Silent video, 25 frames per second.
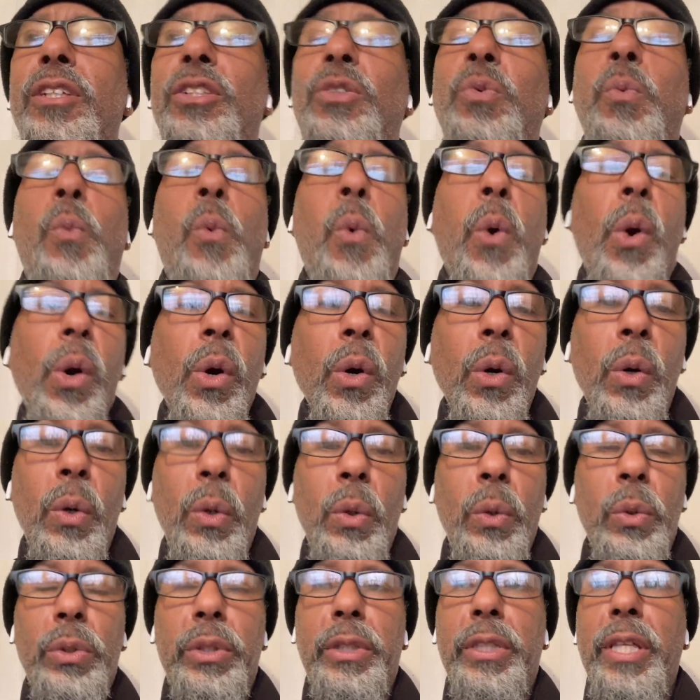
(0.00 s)

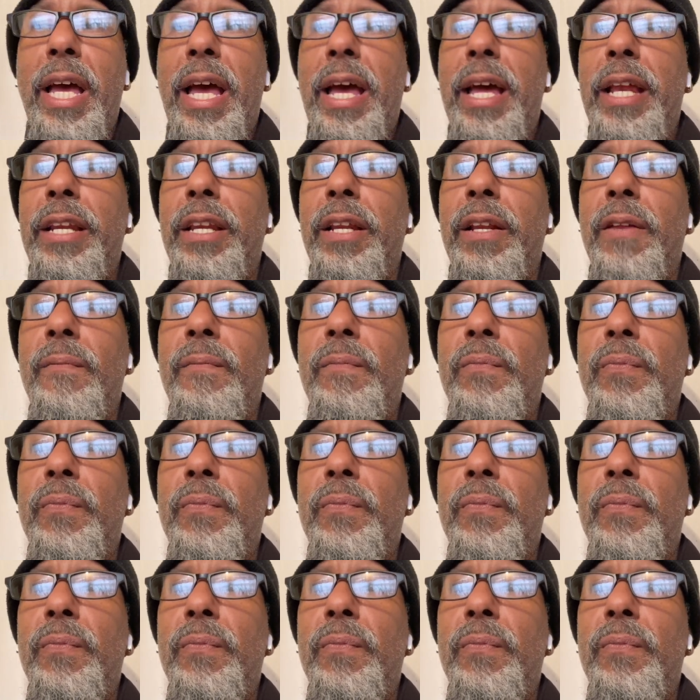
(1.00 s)
world that